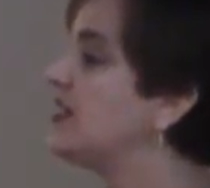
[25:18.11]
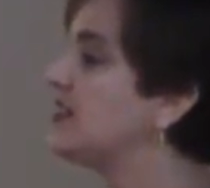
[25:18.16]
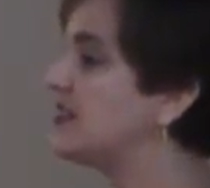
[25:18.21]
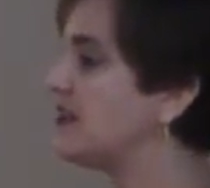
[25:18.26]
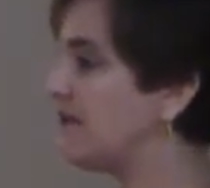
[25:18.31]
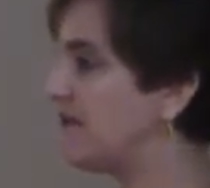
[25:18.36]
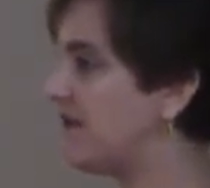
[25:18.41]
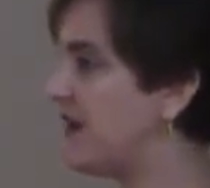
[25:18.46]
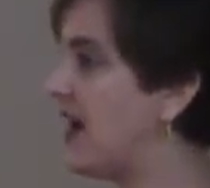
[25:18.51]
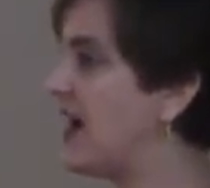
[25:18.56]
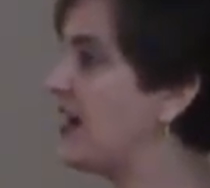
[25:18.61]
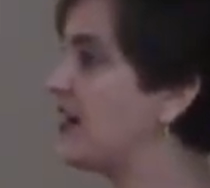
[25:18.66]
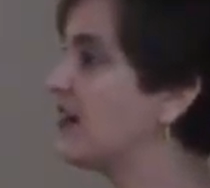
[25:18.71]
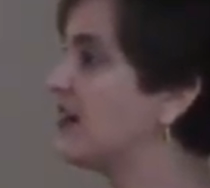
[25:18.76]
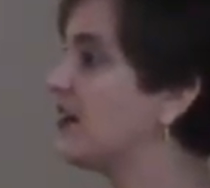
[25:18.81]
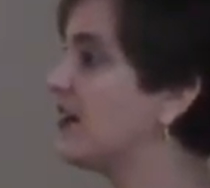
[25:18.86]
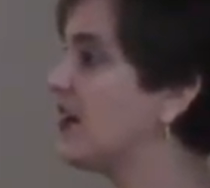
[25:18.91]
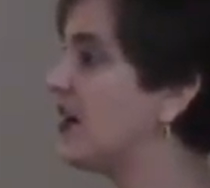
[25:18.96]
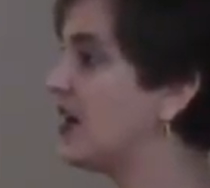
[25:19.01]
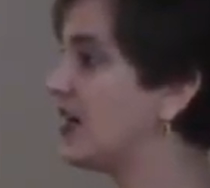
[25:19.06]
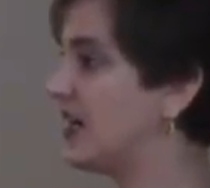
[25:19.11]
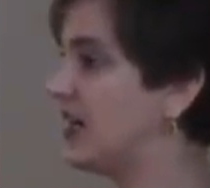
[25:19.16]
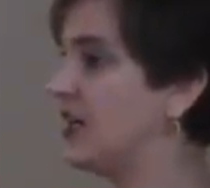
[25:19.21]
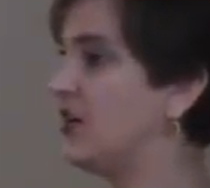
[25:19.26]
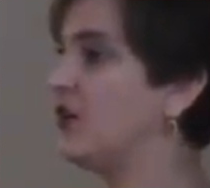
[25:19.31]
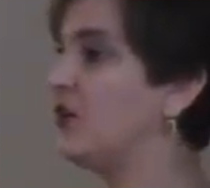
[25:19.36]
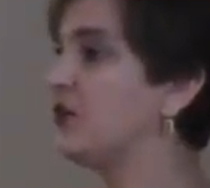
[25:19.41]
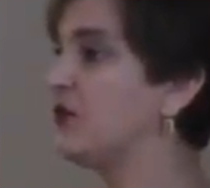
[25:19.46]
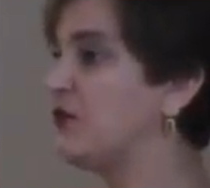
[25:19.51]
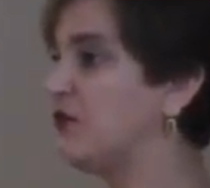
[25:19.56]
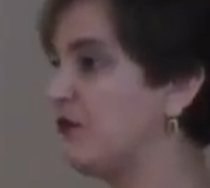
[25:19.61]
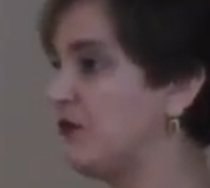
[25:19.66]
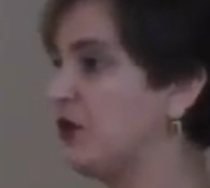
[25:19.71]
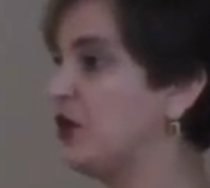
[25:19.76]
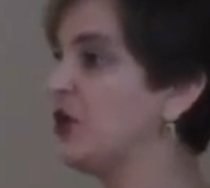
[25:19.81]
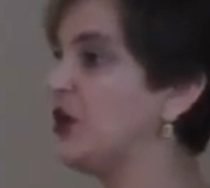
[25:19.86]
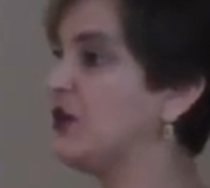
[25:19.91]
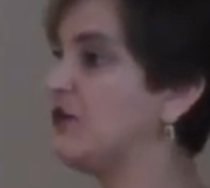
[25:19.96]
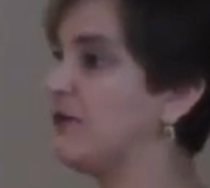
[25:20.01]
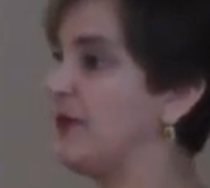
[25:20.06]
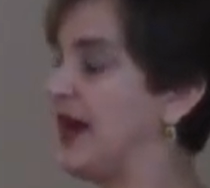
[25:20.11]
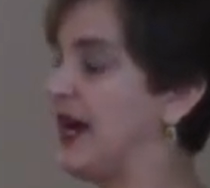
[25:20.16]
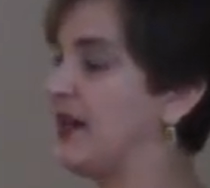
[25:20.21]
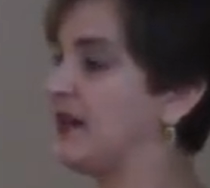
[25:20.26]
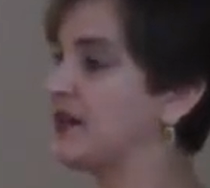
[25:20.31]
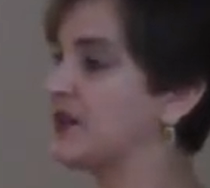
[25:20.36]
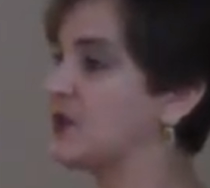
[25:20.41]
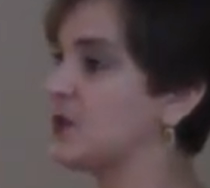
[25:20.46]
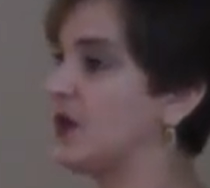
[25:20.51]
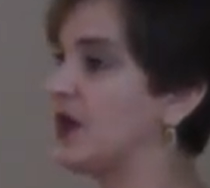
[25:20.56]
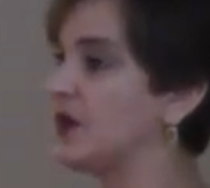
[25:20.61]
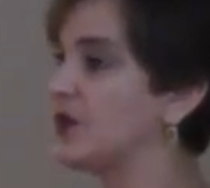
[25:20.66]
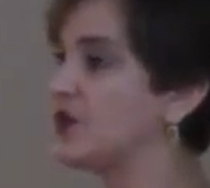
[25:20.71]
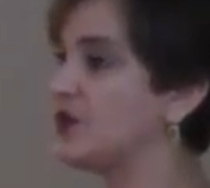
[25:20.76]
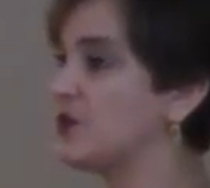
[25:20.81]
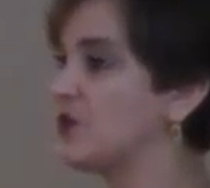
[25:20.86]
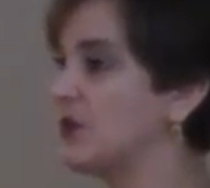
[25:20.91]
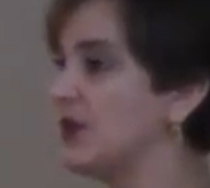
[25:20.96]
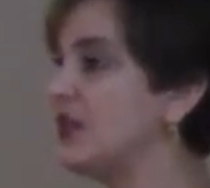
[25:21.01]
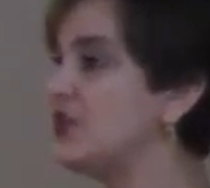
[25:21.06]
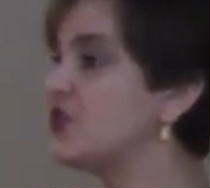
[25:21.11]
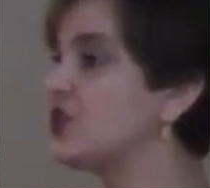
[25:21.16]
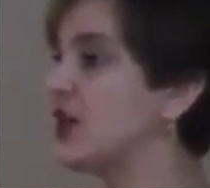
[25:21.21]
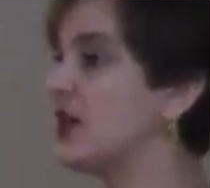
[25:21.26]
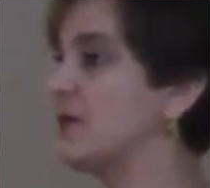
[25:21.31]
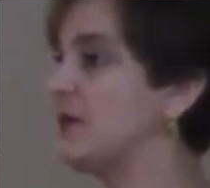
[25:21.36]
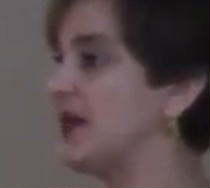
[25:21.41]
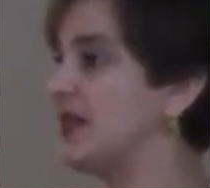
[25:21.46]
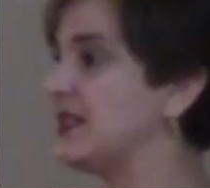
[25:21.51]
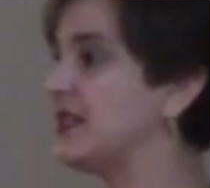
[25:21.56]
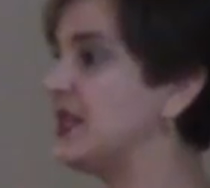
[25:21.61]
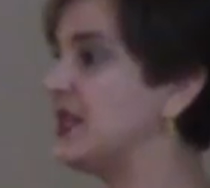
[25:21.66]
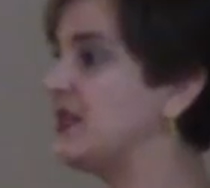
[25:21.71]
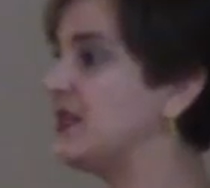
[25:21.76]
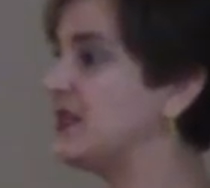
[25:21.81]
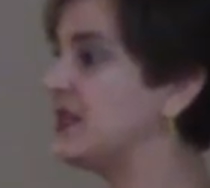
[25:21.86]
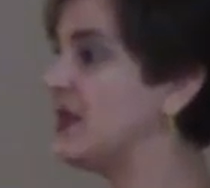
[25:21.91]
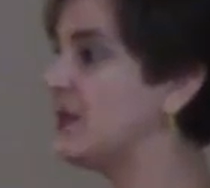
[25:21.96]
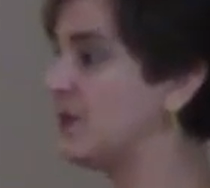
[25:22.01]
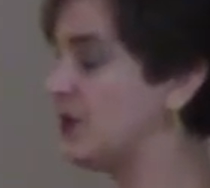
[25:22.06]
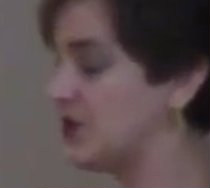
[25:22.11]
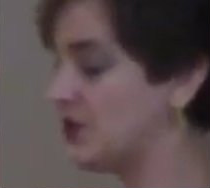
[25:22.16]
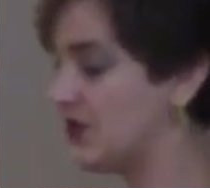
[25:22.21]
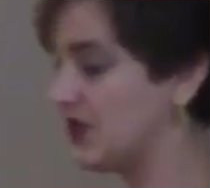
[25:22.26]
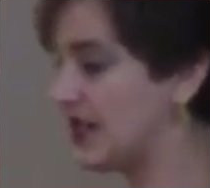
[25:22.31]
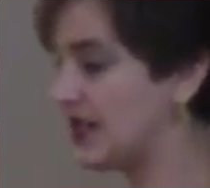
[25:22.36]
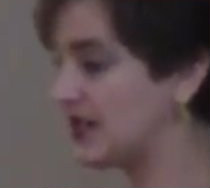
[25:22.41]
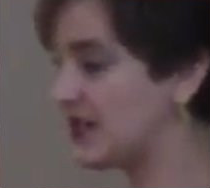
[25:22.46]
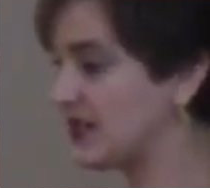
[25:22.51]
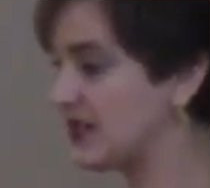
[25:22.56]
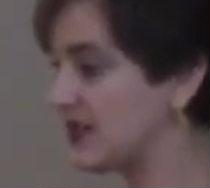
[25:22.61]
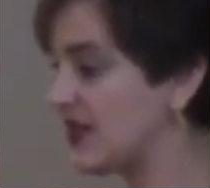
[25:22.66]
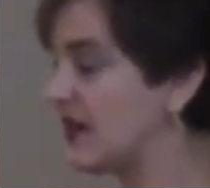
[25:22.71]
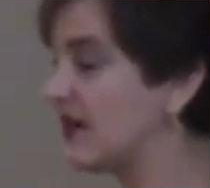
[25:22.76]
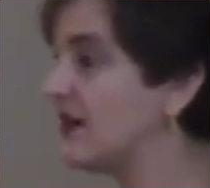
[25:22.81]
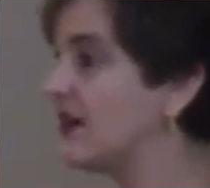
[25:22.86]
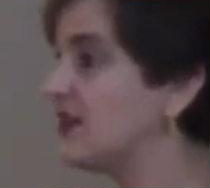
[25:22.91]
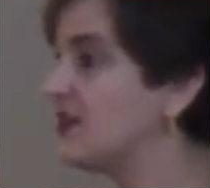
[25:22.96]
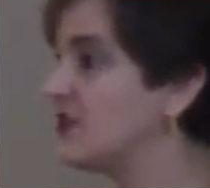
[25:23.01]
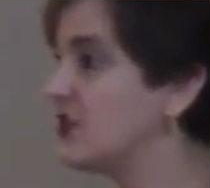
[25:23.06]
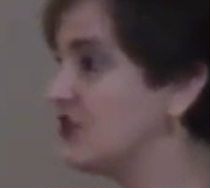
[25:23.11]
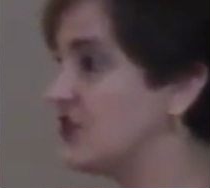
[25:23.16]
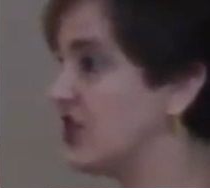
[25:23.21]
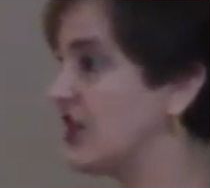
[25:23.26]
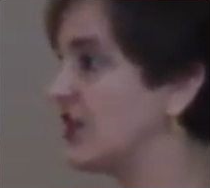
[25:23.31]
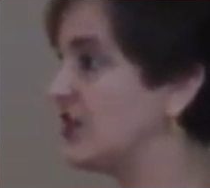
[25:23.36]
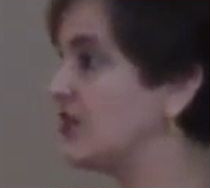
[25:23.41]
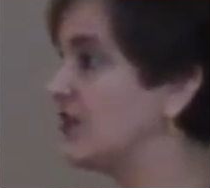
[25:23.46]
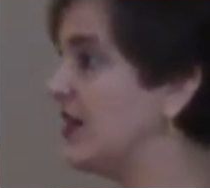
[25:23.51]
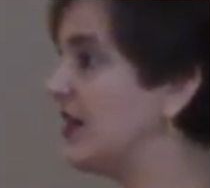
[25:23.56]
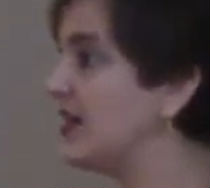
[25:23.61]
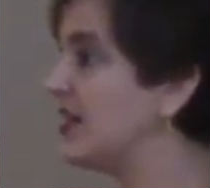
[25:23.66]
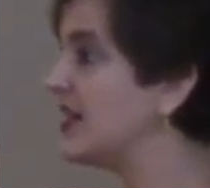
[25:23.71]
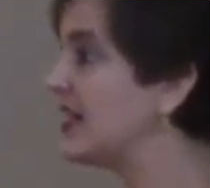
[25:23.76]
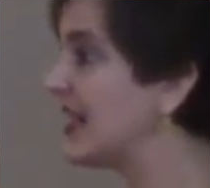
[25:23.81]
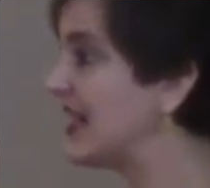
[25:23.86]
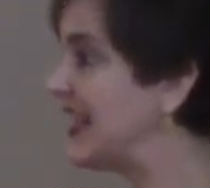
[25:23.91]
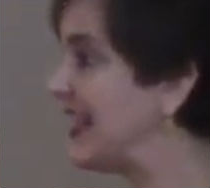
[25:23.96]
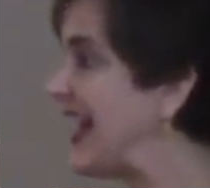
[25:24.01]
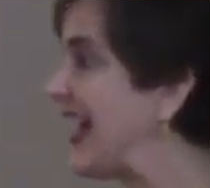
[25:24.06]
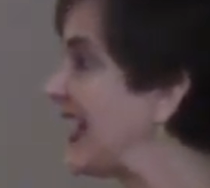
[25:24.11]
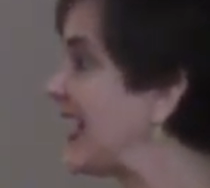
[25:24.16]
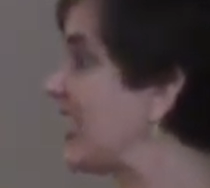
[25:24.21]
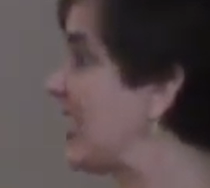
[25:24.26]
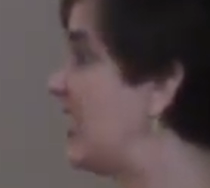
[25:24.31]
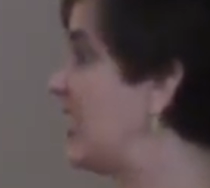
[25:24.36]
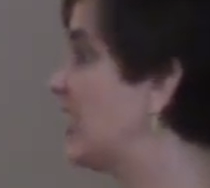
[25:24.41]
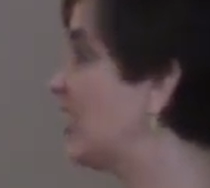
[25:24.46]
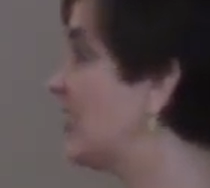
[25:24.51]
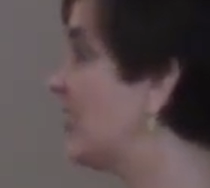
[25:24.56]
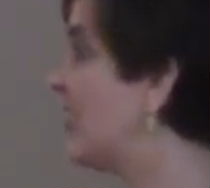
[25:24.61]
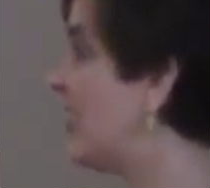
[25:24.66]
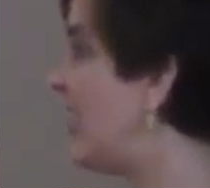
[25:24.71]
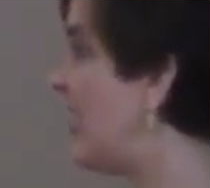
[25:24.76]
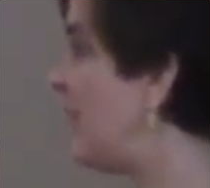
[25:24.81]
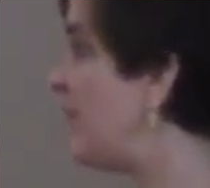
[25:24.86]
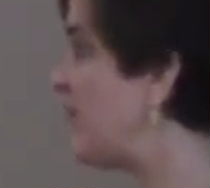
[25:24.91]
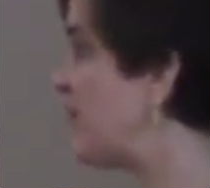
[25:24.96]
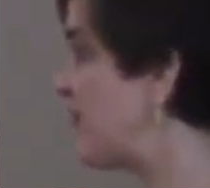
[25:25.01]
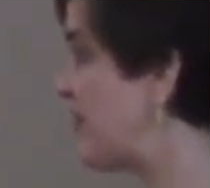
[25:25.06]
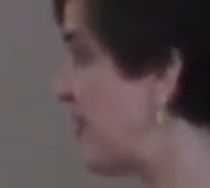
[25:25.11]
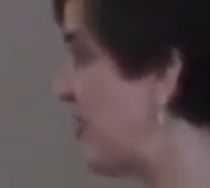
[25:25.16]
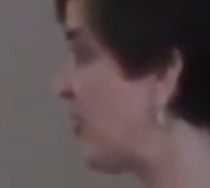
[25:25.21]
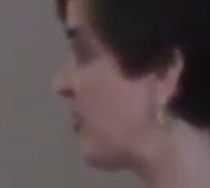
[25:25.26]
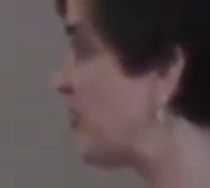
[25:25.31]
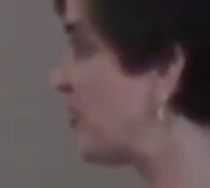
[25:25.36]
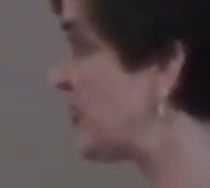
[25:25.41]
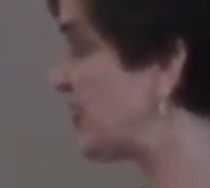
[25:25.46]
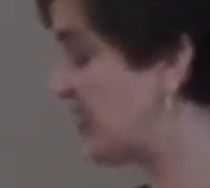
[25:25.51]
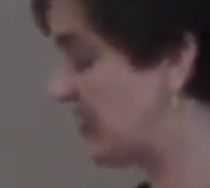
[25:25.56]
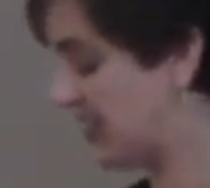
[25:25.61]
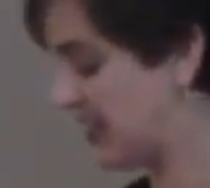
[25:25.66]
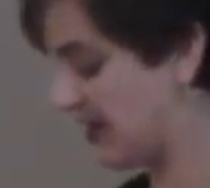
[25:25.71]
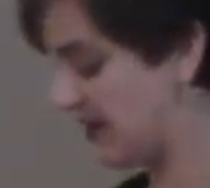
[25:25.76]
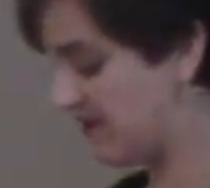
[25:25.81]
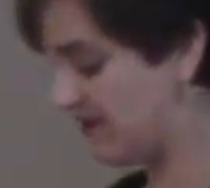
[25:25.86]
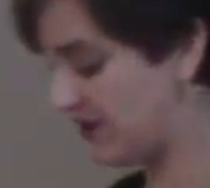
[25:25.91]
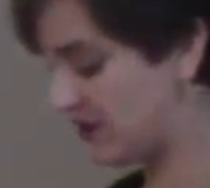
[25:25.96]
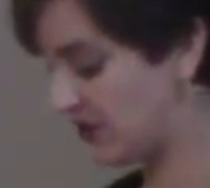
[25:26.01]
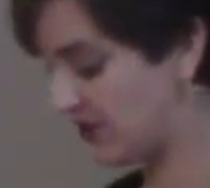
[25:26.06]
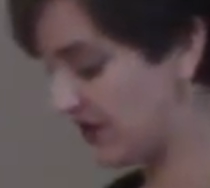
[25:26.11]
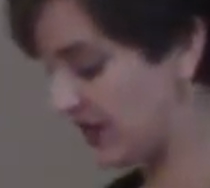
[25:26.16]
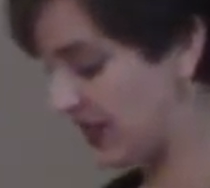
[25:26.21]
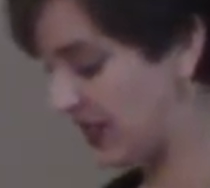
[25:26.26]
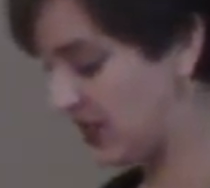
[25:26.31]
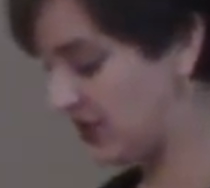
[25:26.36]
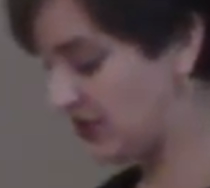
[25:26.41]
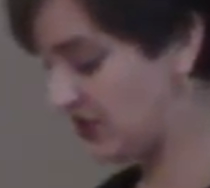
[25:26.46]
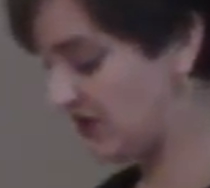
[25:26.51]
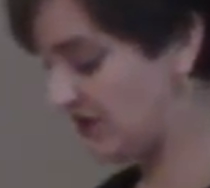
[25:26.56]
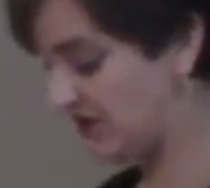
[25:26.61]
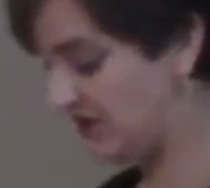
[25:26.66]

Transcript: to fire a kiln full of palace ware to reach and maintain the temperature necessary to generate that color and those vitrification